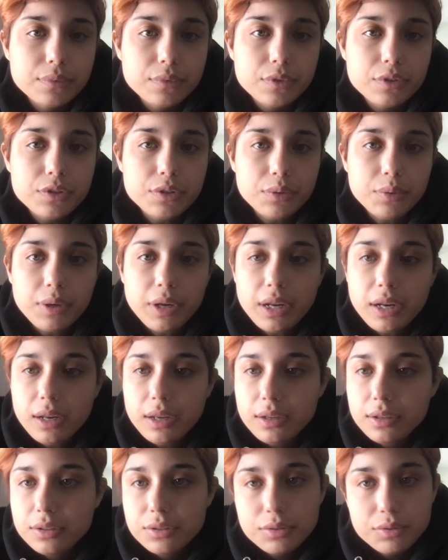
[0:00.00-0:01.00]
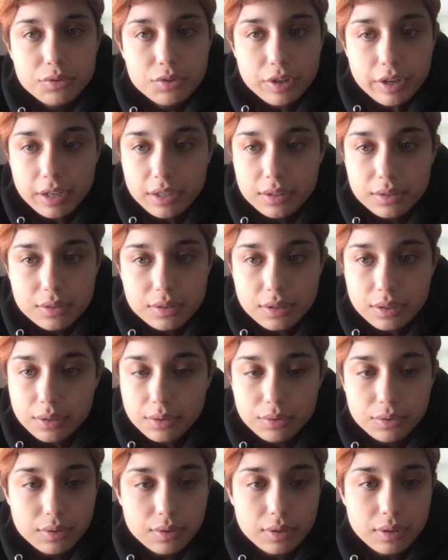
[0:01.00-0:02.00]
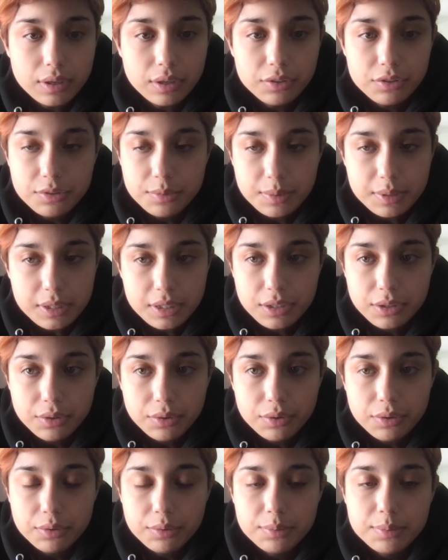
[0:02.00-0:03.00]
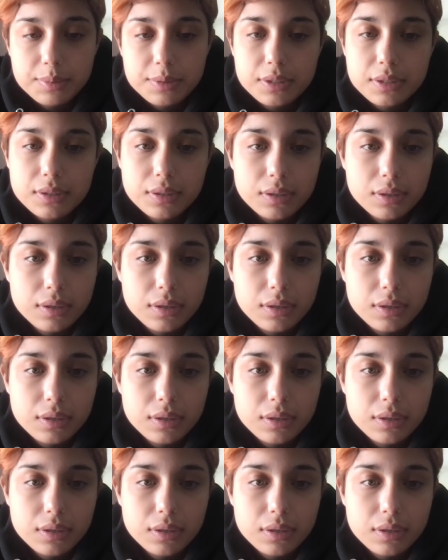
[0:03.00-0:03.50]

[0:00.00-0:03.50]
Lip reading: donating to trans and LGBT groups,